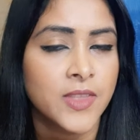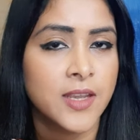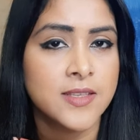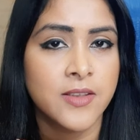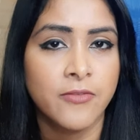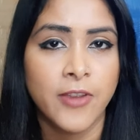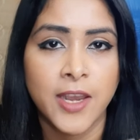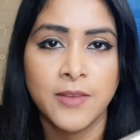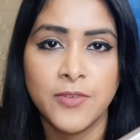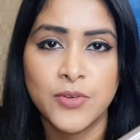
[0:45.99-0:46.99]
It's a
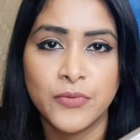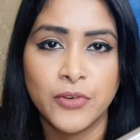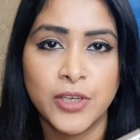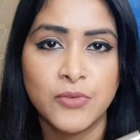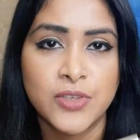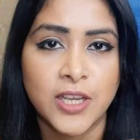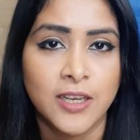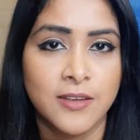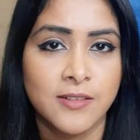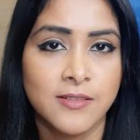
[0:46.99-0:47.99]
very beautiful nude
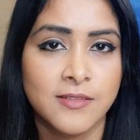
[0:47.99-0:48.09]
color.